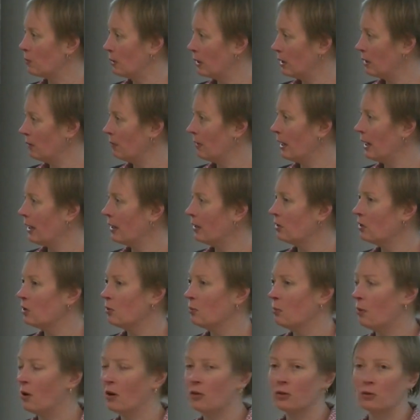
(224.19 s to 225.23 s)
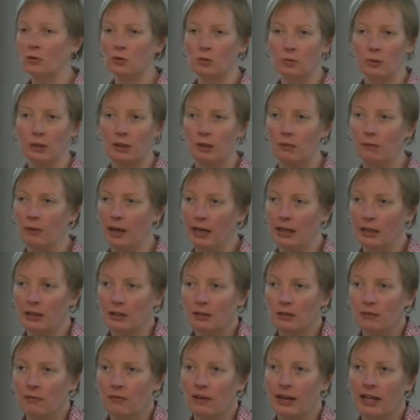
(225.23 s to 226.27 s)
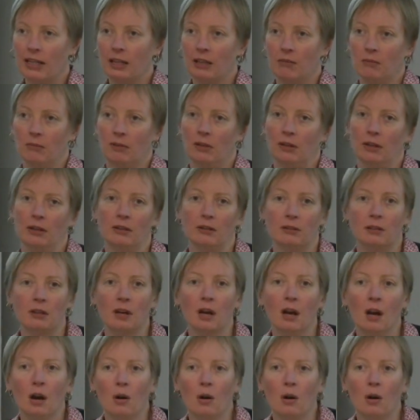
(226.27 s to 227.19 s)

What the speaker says: We can make it into bottles. We can make it into vacuum cleaners.